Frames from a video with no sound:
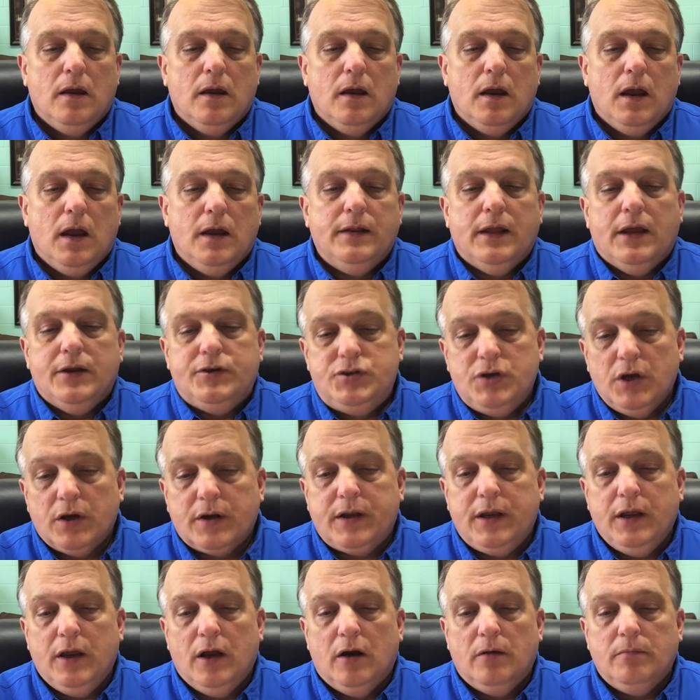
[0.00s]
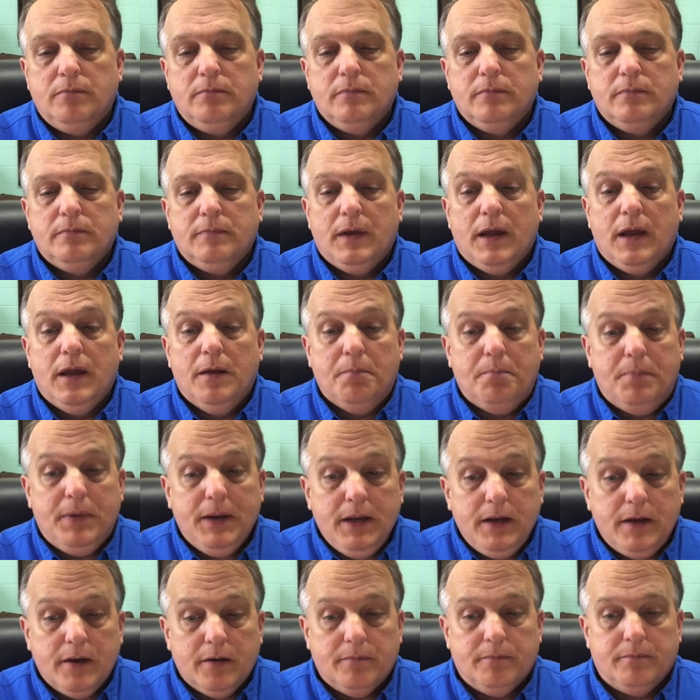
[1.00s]
And they took him and
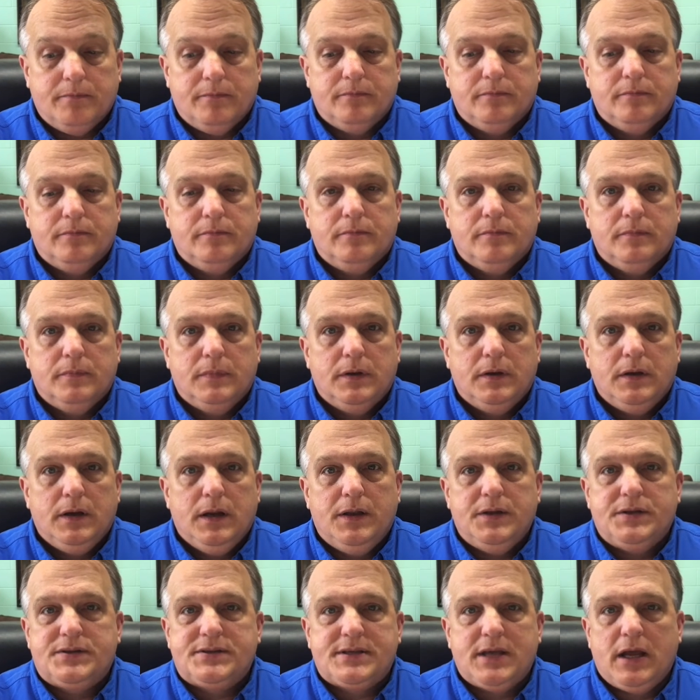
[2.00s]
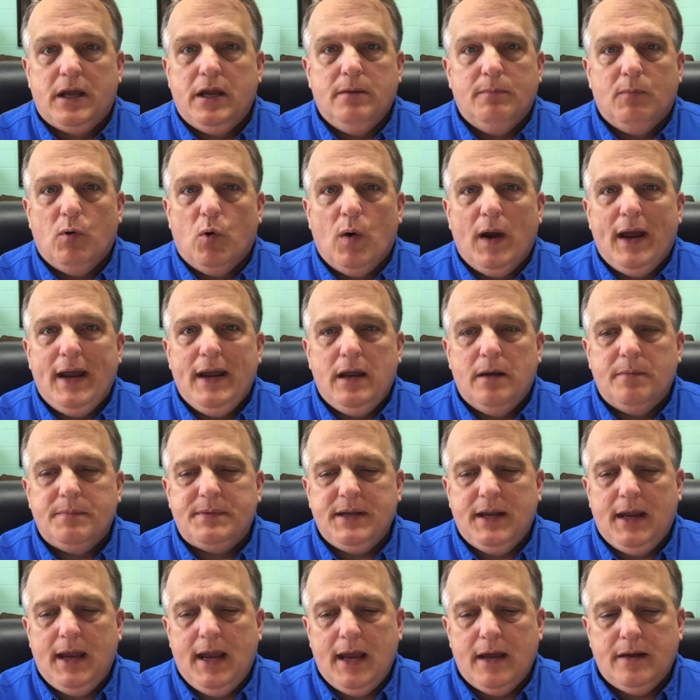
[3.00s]
beat him and sent him away
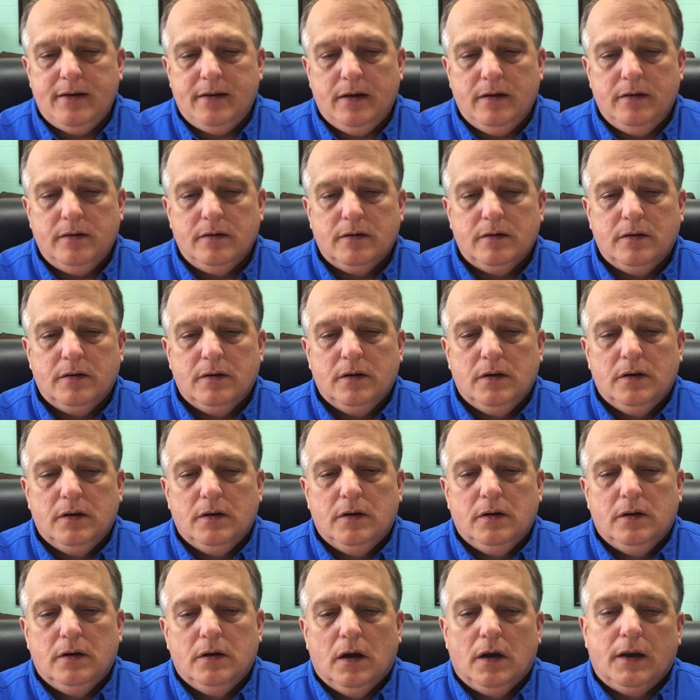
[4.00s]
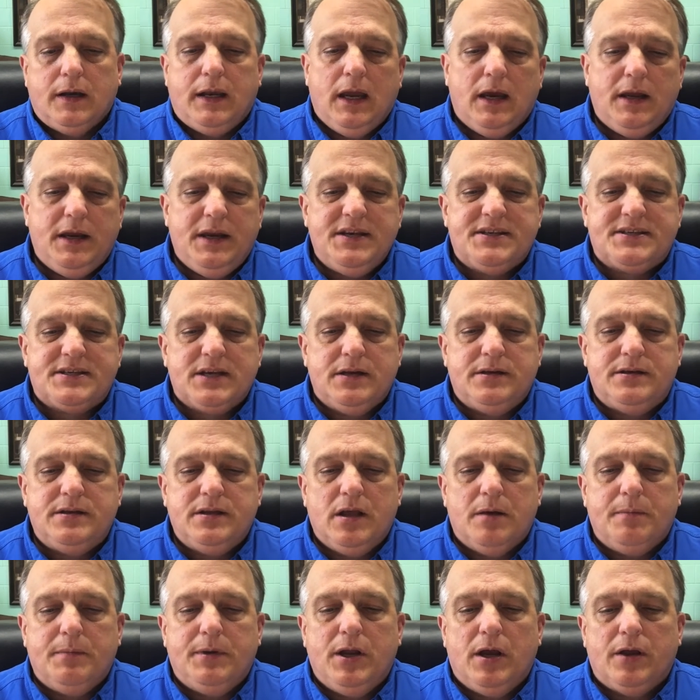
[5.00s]
empty-handed. Again he sent to
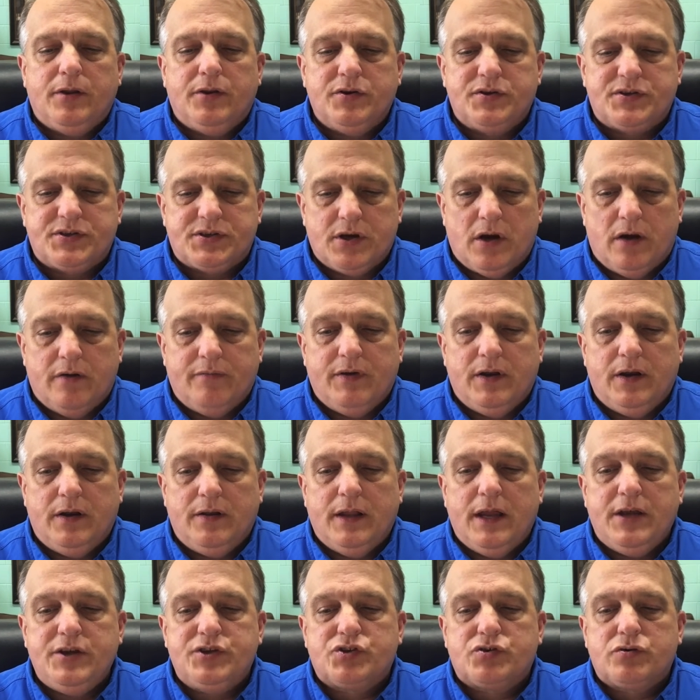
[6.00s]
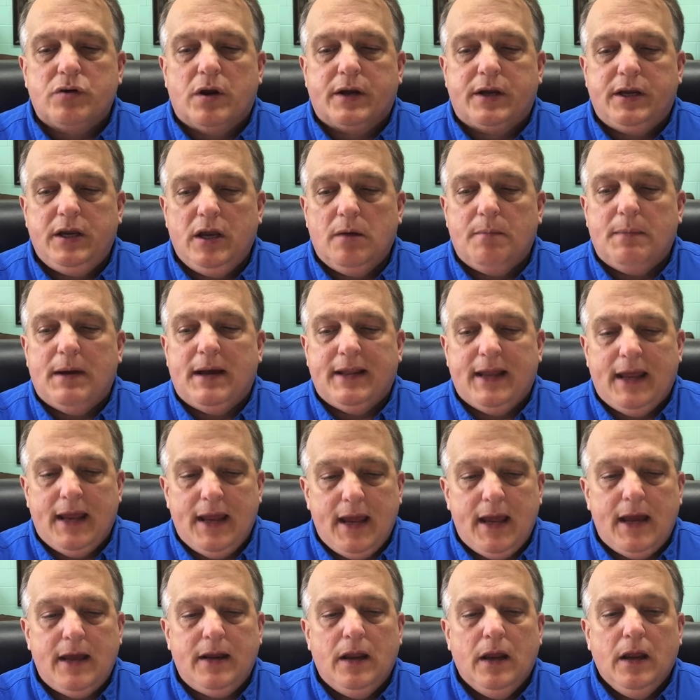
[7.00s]
them another servant, and they struck him on the
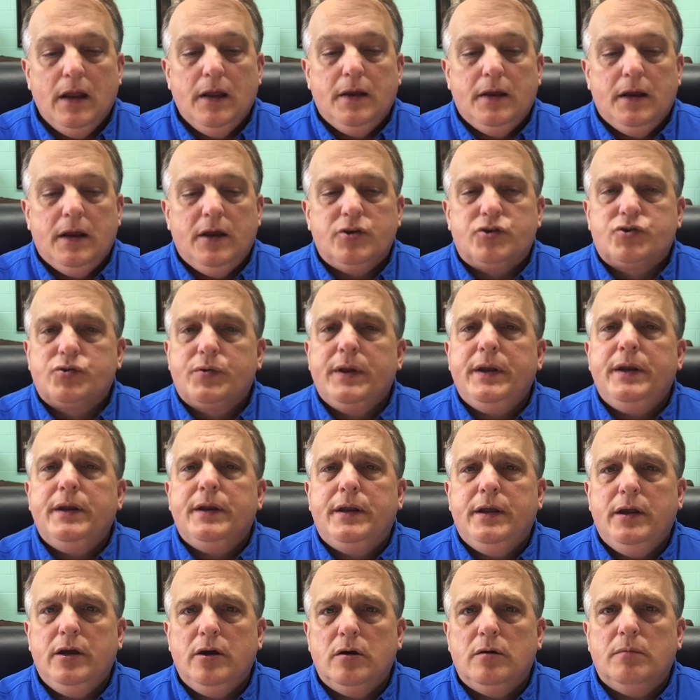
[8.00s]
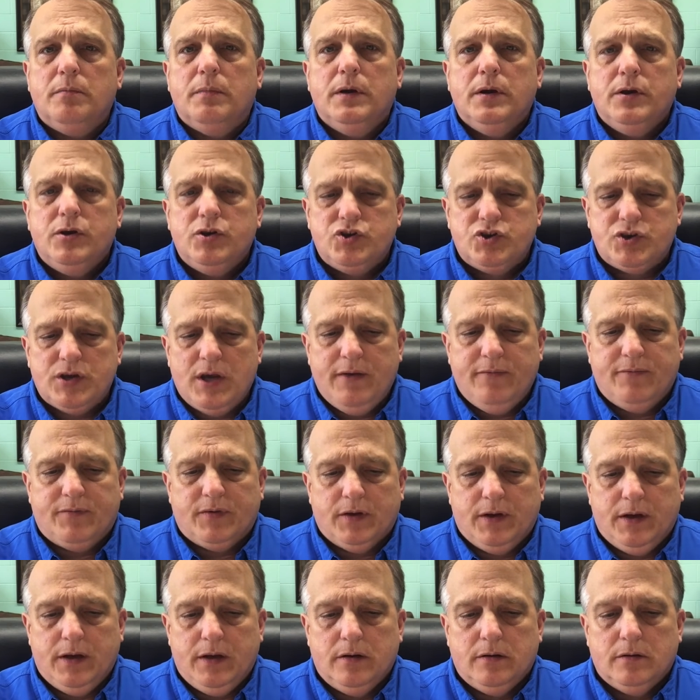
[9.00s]
head and treated him
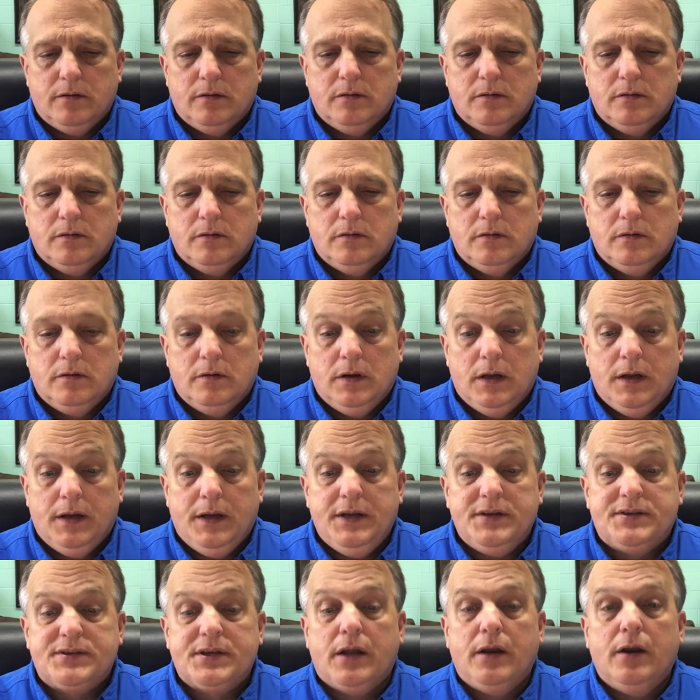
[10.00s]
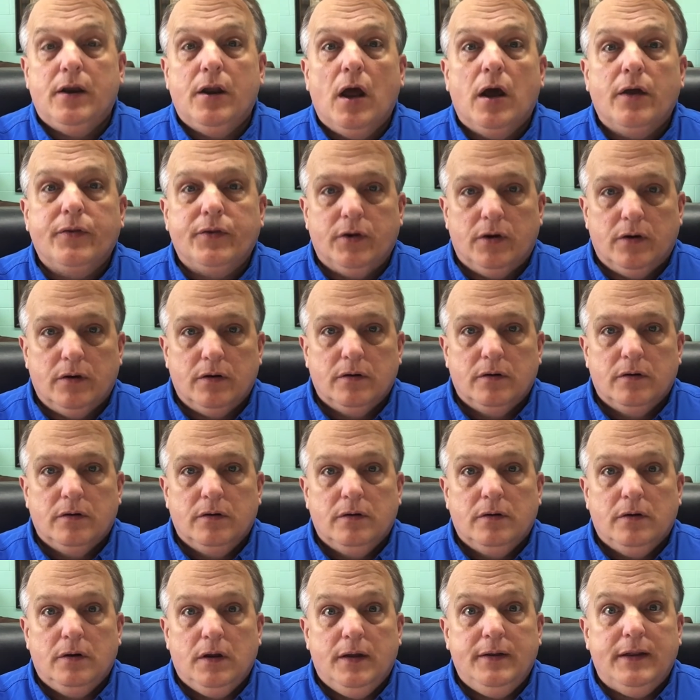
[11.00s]
shamefully. And he sent another,
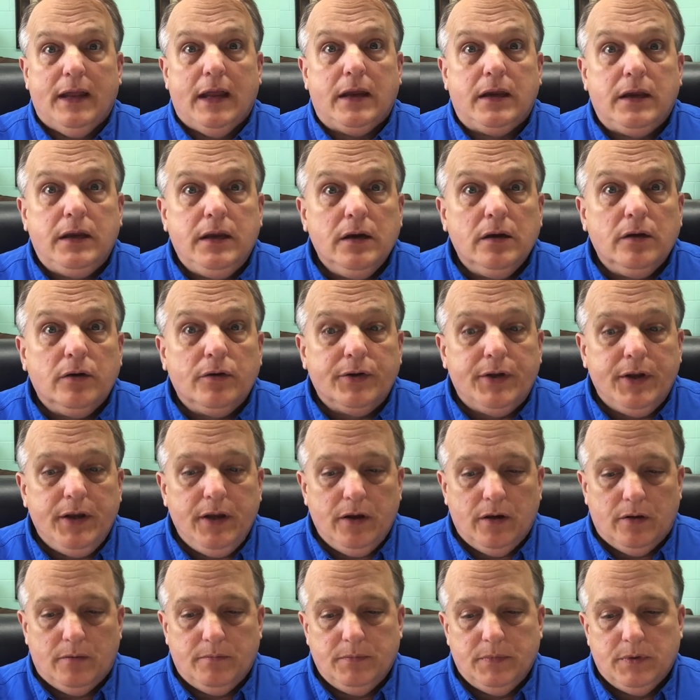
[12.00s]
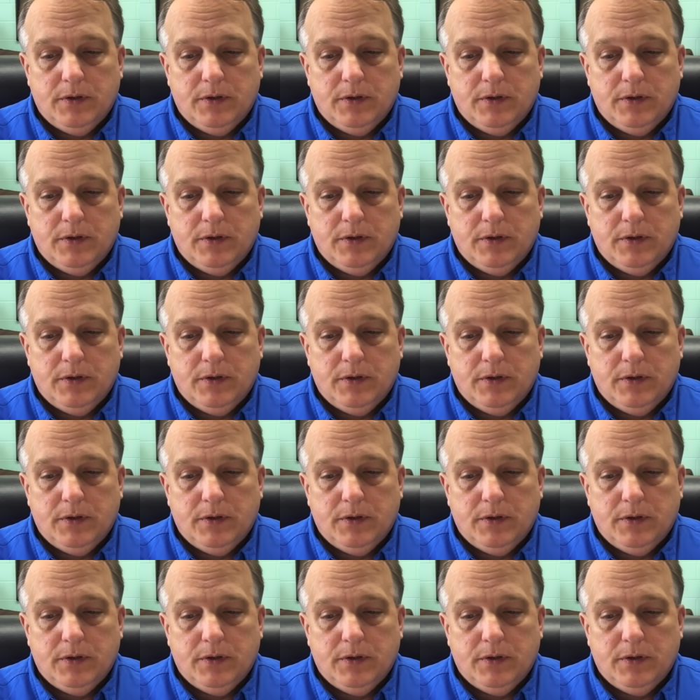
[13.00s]
and they killed him.